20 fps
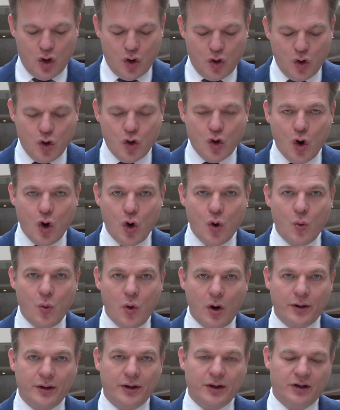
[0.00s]
No
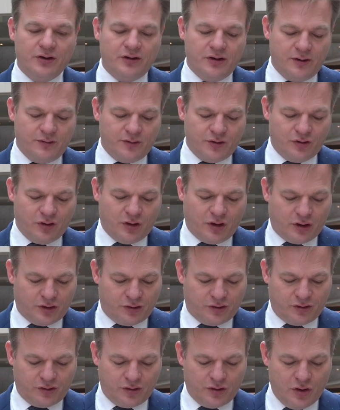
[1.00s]
one is ever
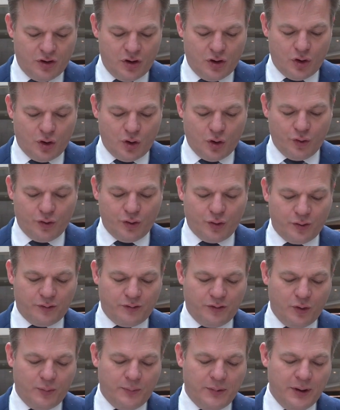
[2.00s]
charged, although a
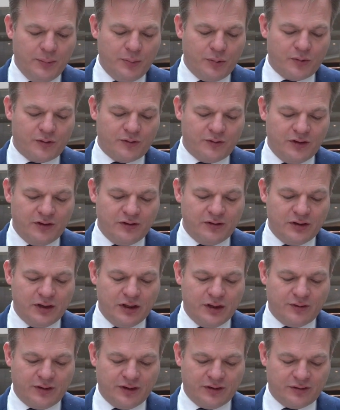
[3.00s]
few people were
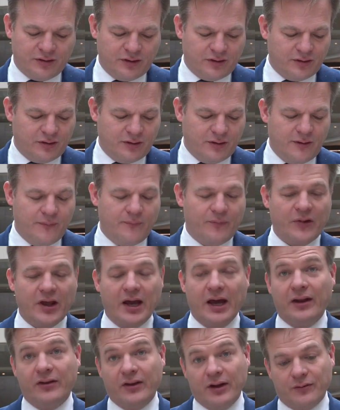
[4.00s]
recently arrested
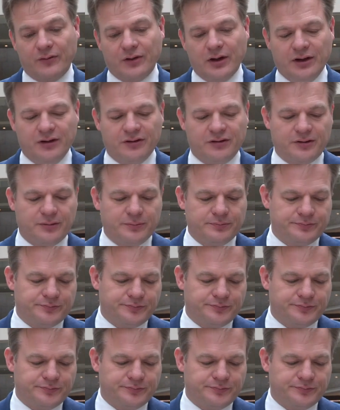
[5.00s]
and then released.